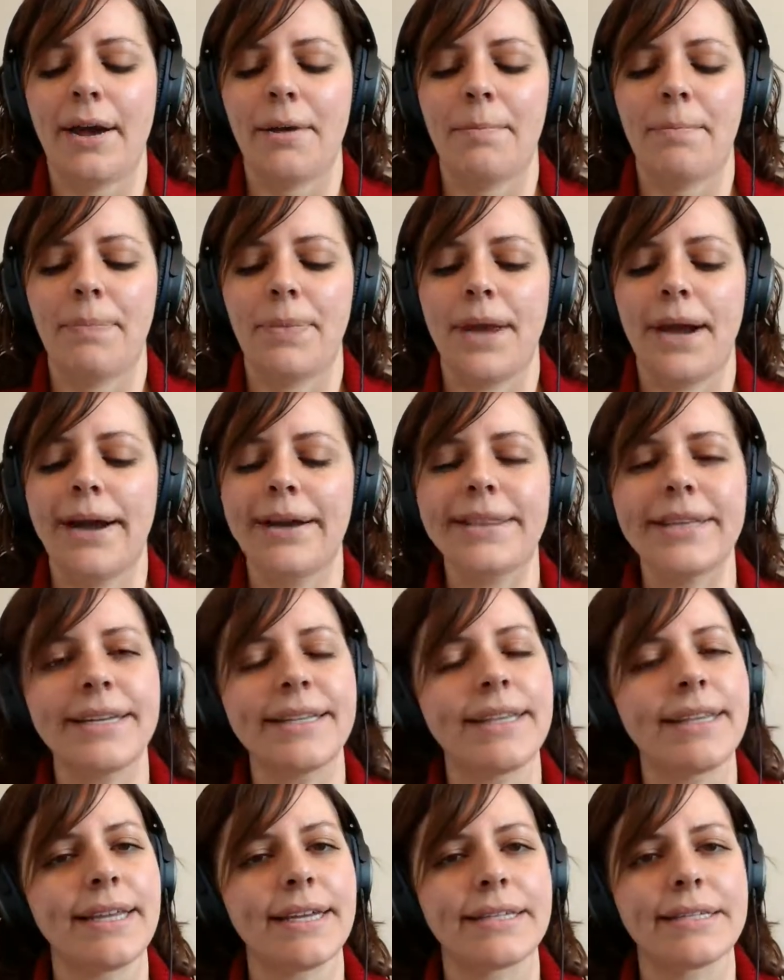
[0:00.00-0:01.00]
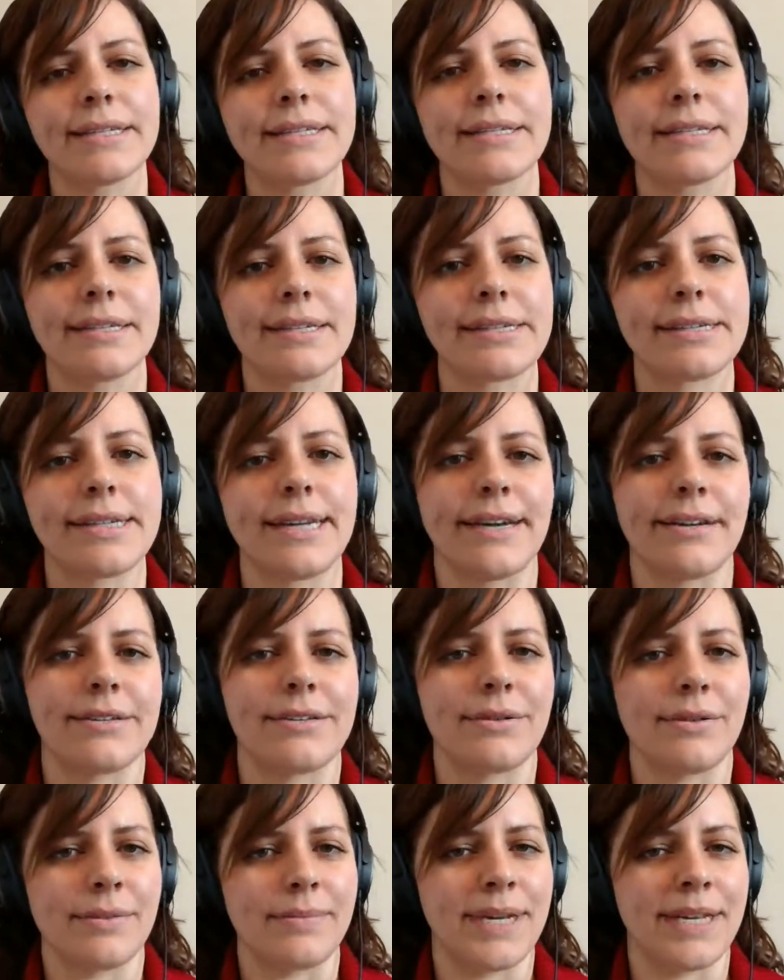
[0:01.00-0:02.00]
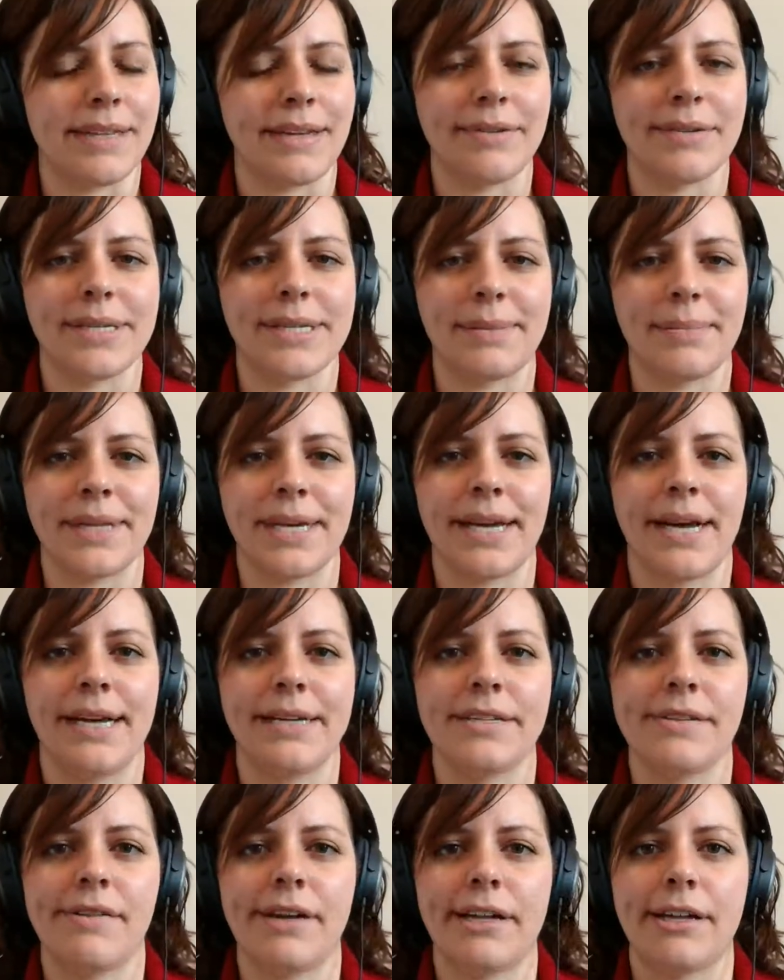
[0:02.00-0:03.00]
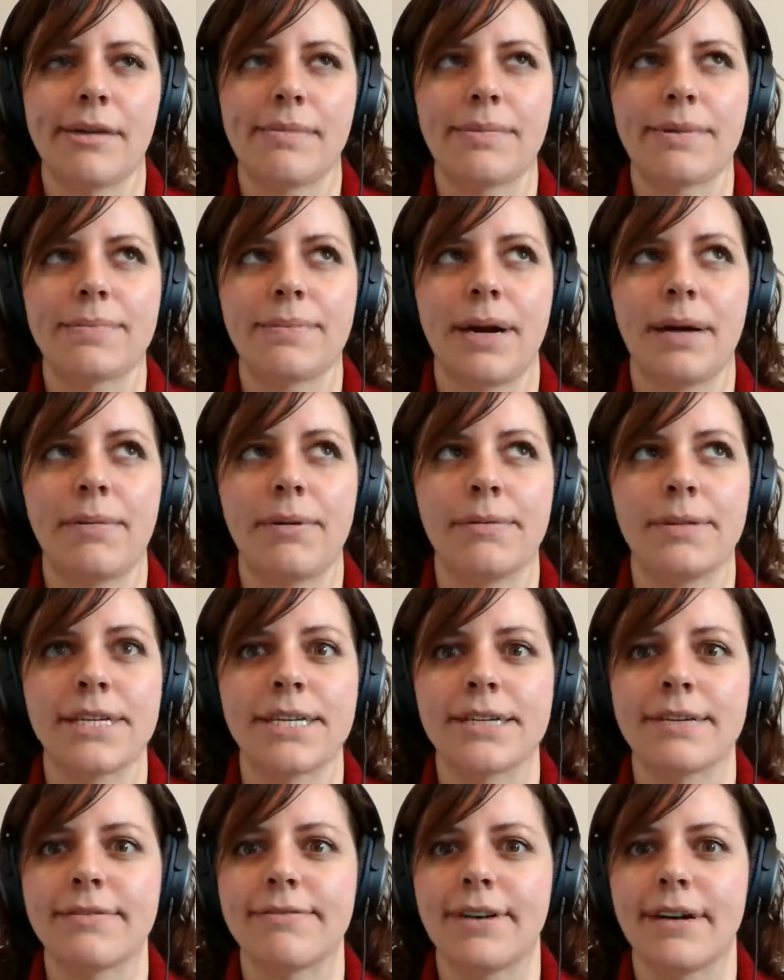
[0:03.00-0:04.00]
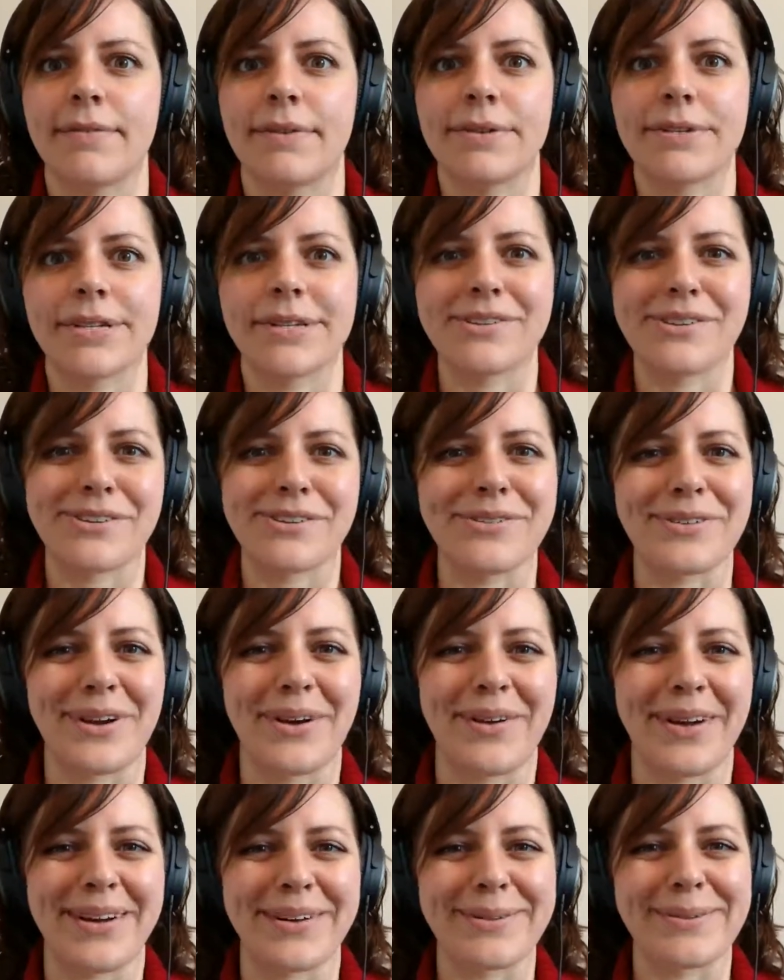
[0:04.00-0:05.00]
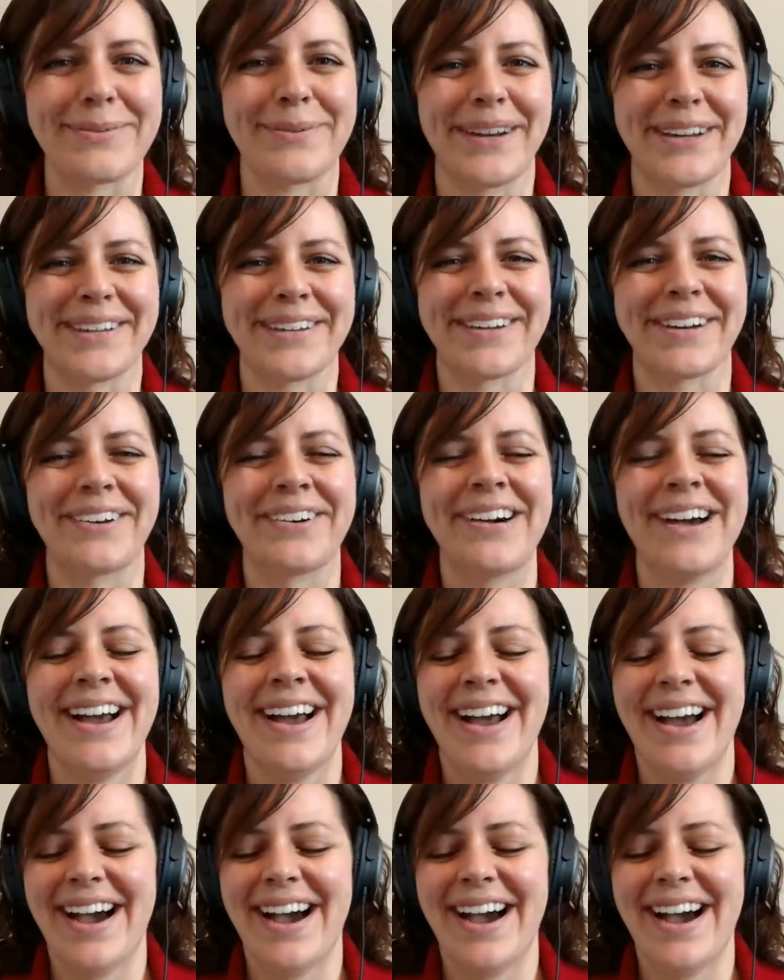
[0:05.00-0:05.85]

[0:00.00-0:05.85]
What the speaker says: I think that still stands for me. That was something I developed probably 5 or 6 years ago now, it was a while ago.